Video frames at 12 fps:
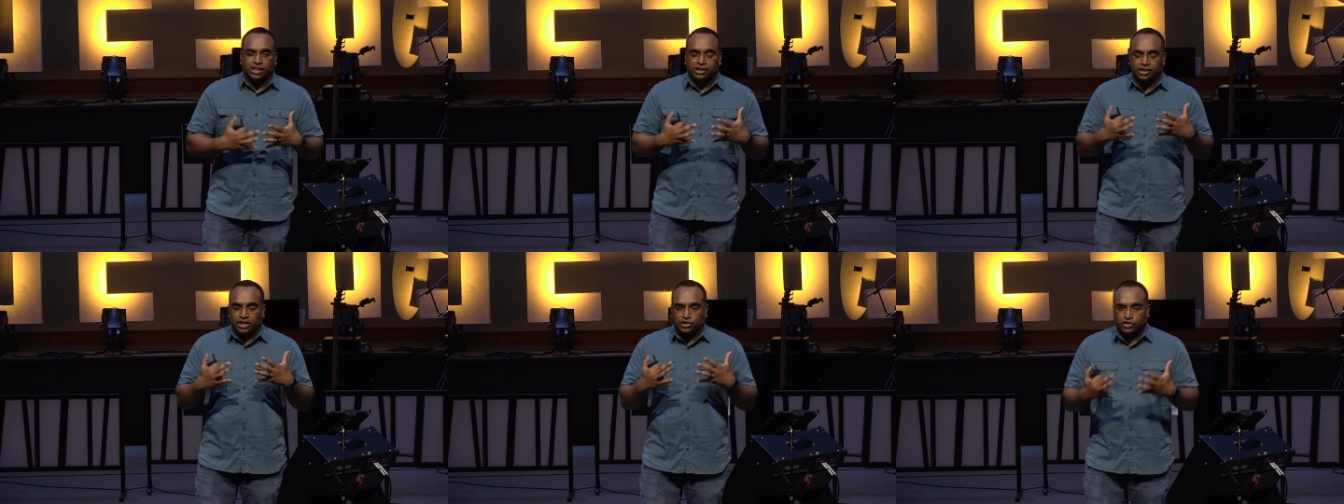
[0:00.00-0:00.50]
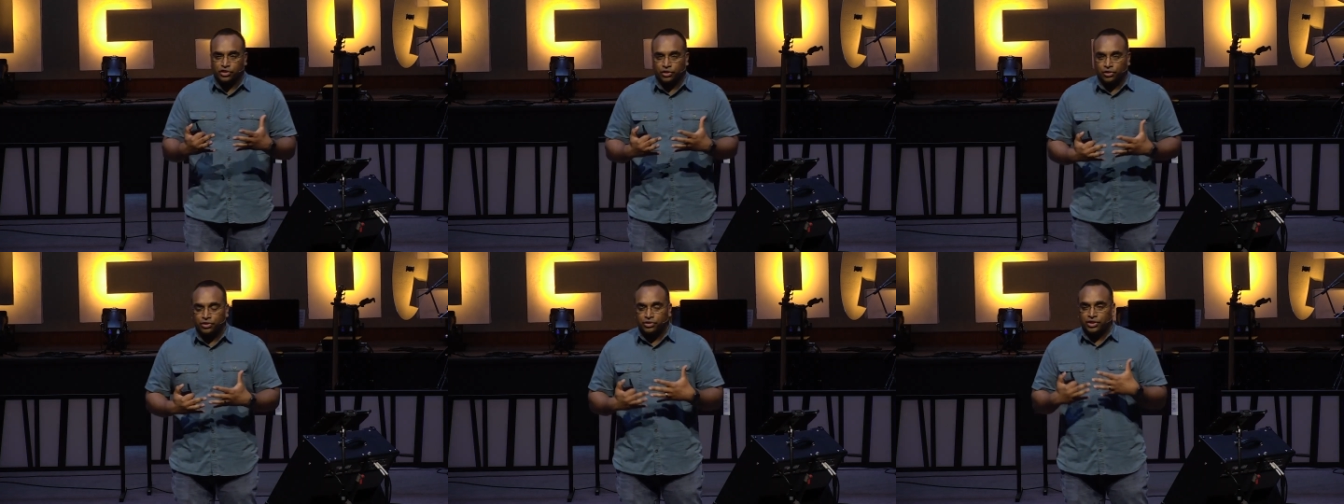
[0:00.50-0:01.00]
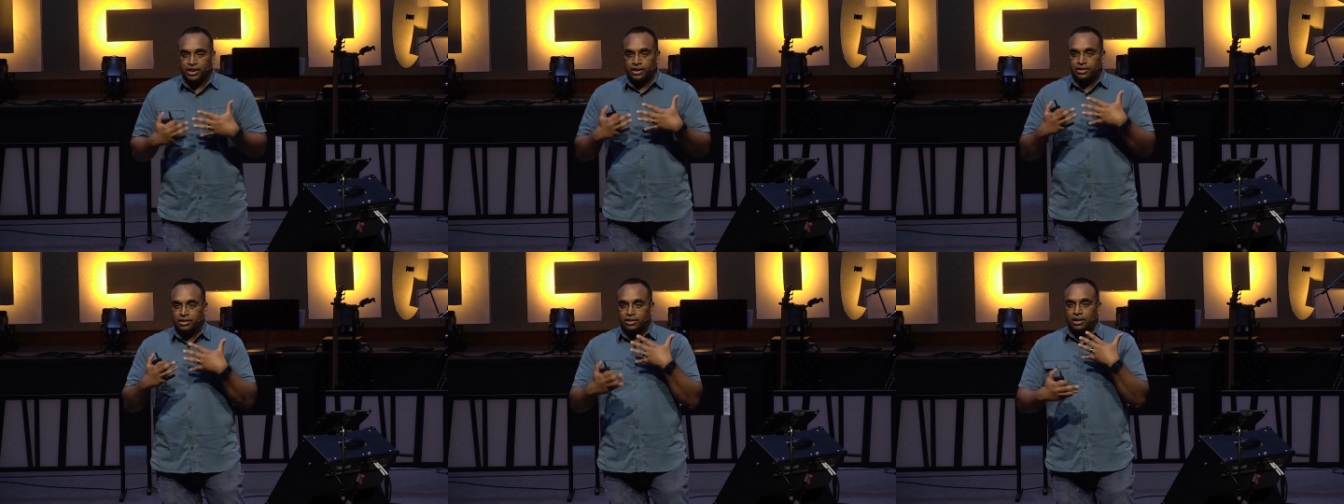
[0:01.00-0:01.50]
his concerns,
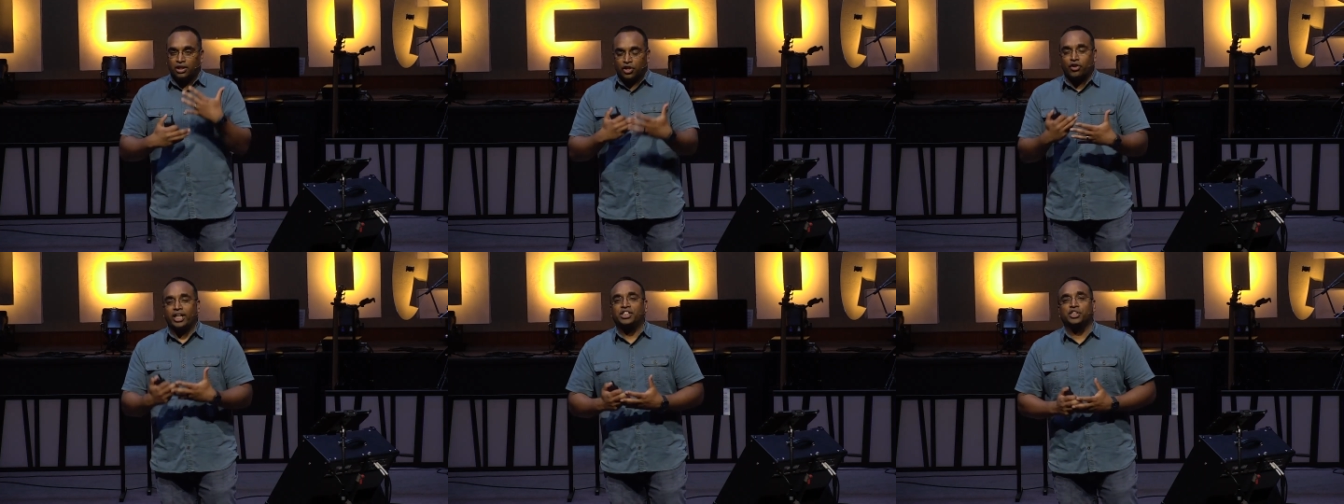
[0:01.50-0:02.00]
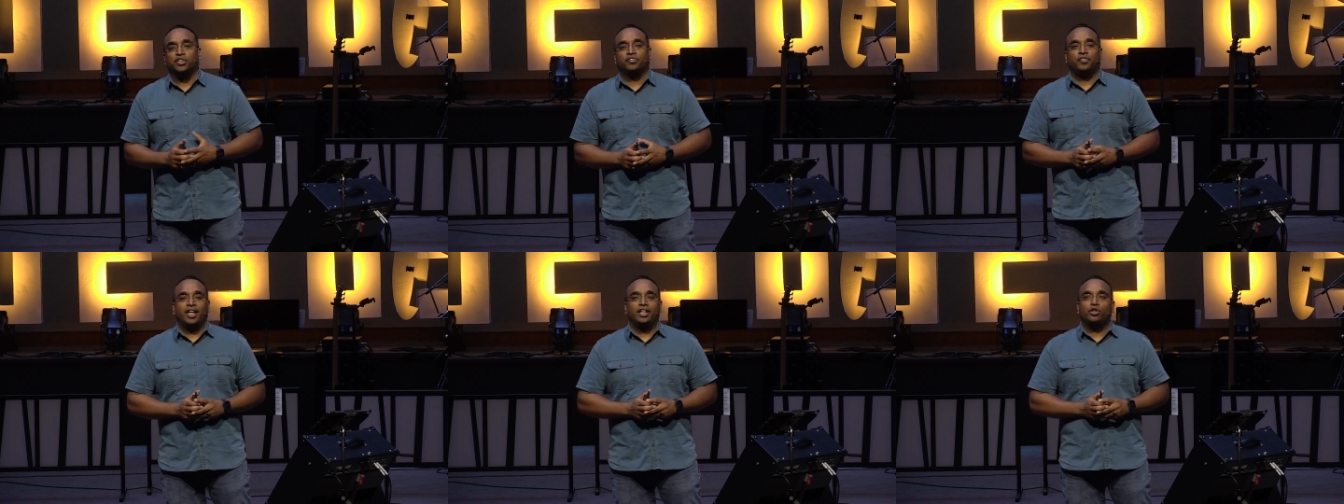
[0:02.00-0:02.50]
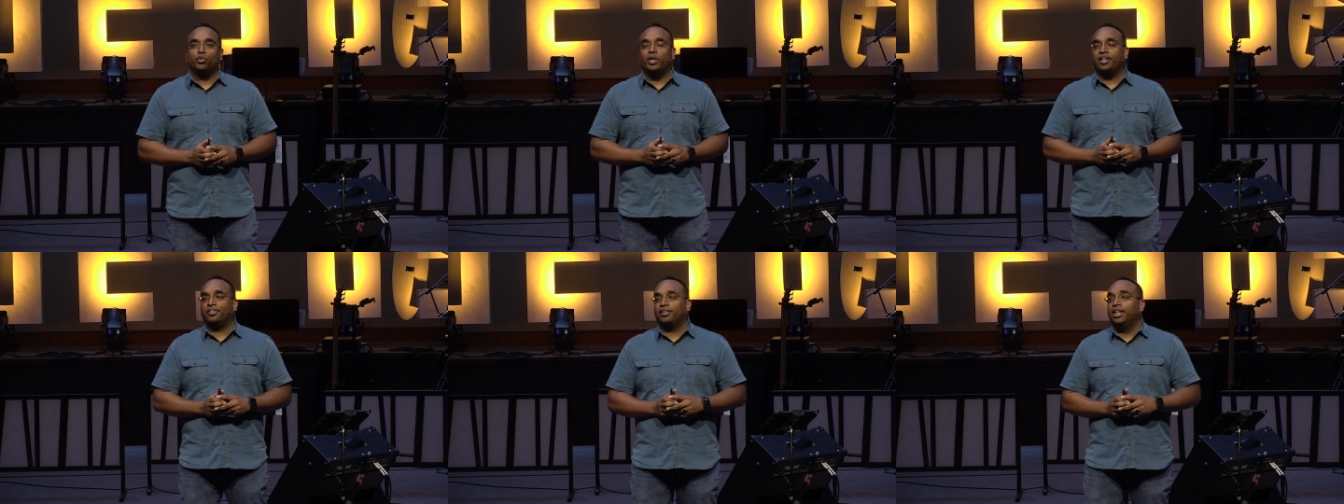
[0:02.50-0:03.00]
his crisis of faith
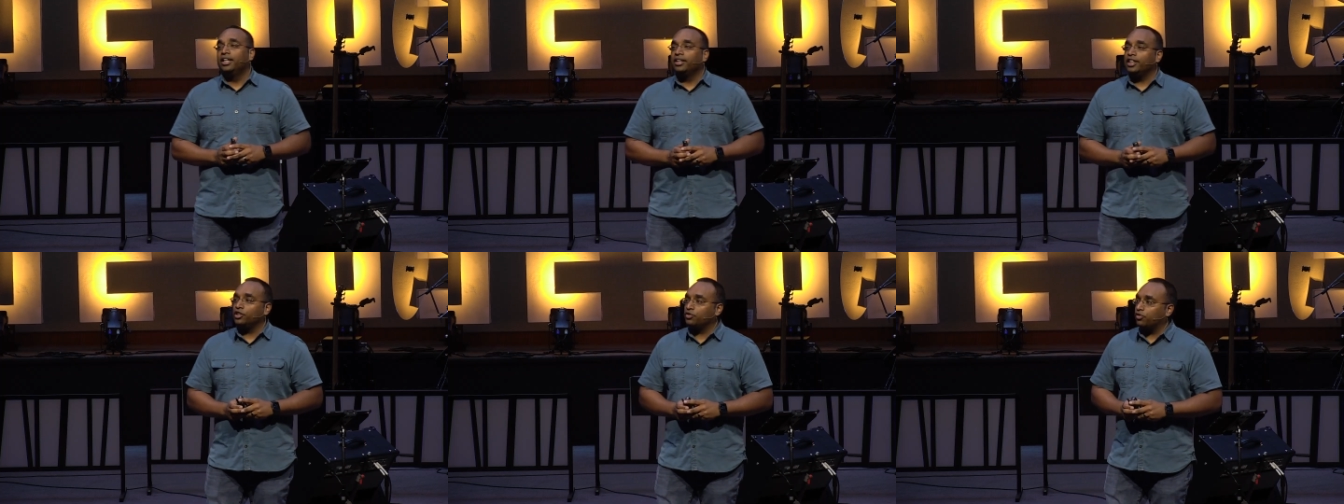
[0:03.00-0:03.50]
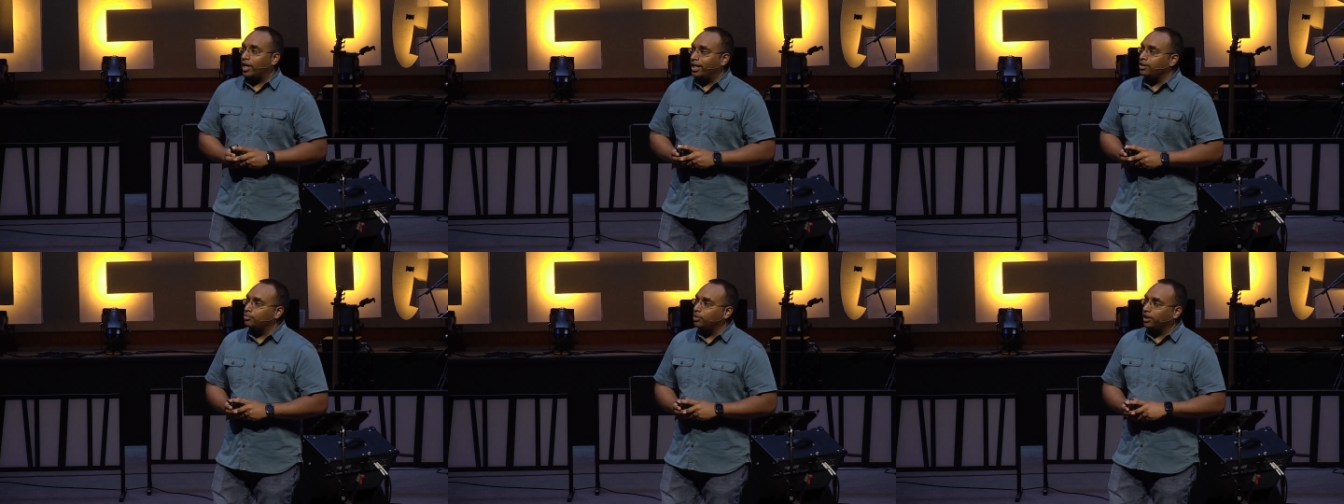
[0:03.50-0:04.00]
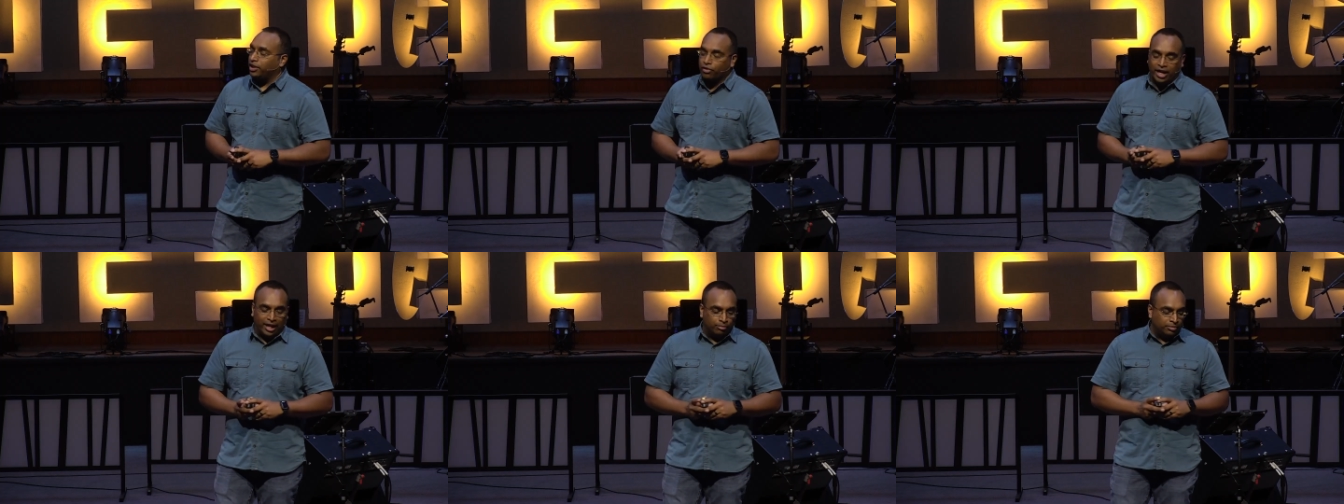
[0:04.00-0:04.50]
with his friend, Billy
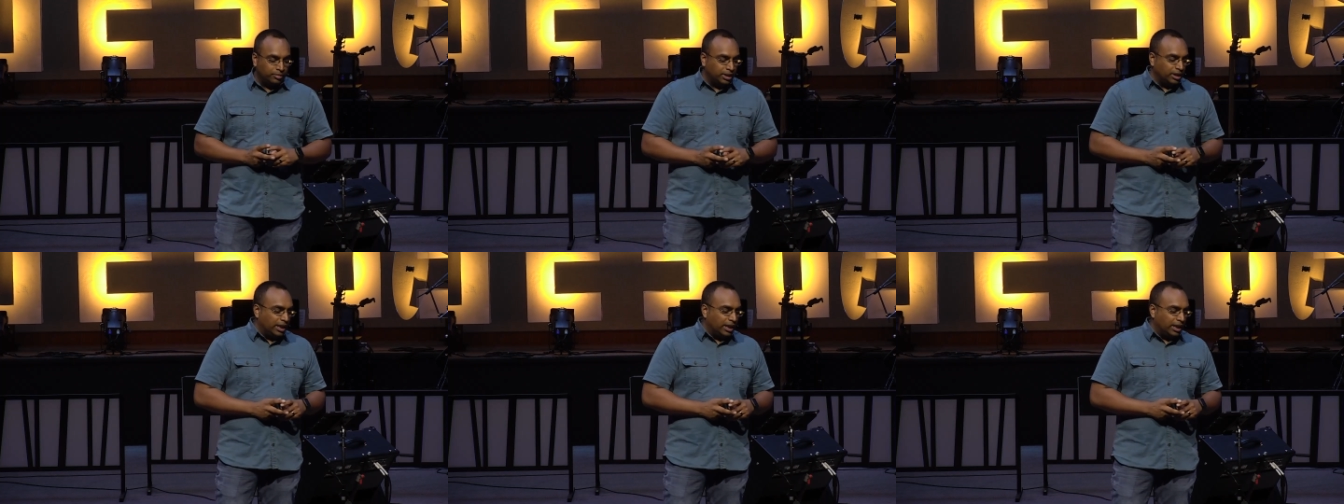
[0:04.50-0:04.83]
Graham.